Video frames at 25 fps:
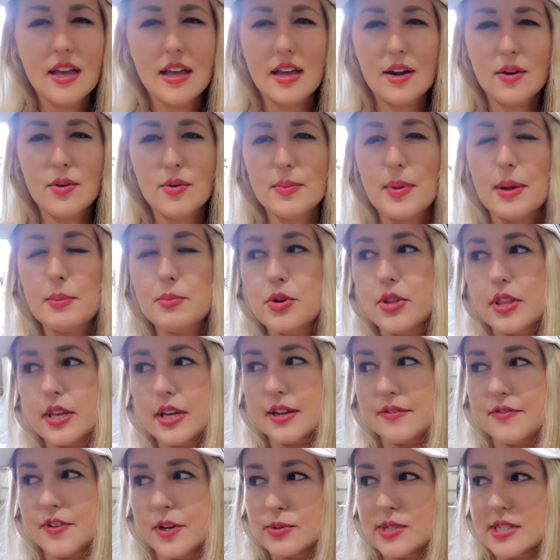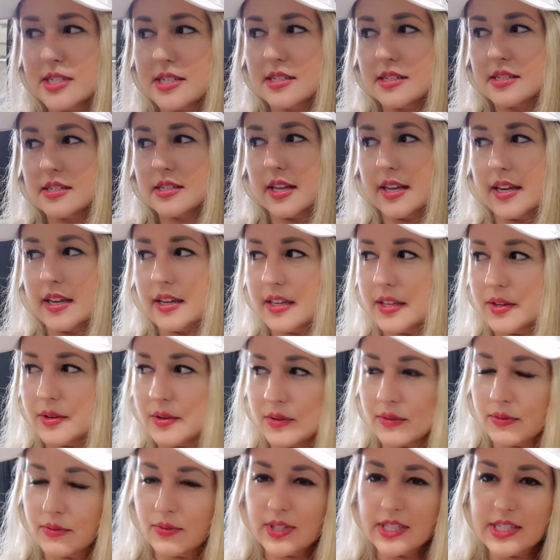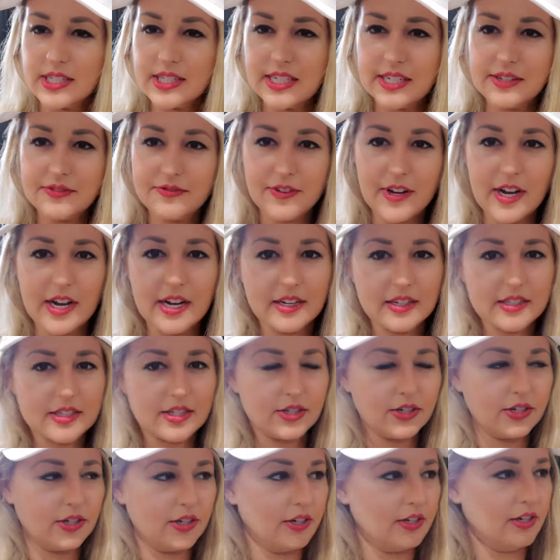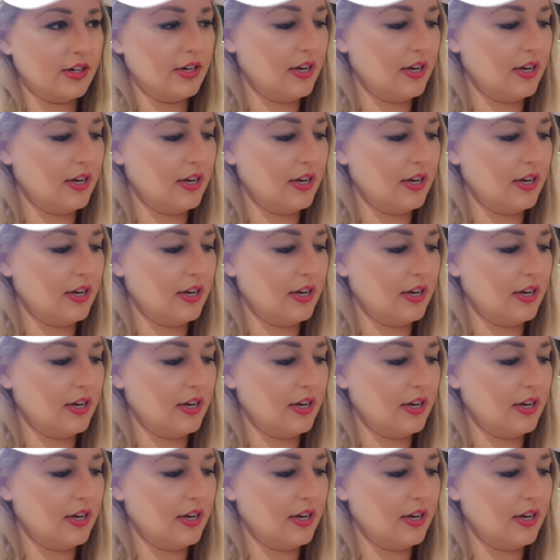don't remember if it was like he went defunct or